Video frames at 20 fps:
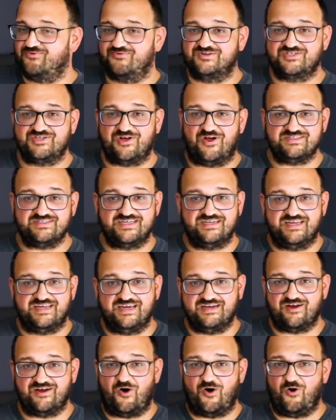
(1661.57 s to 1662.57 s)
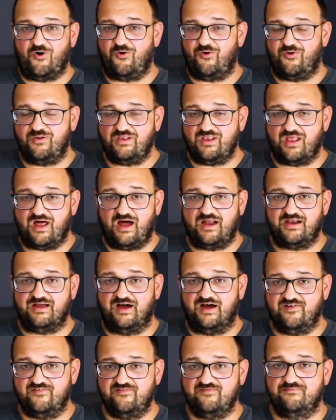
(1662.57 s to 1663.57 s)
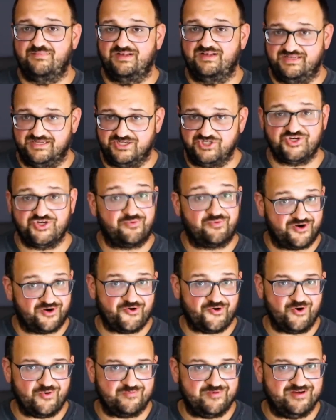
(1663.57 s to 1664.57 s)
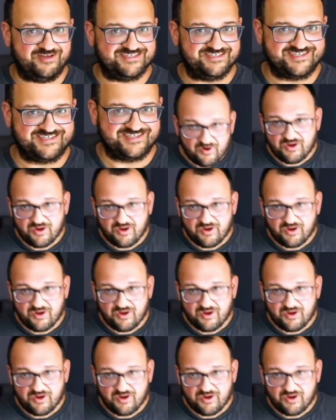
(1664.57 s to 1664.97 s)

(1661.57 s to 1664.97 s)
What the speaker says: resulted in a whole lot of militia recruitment.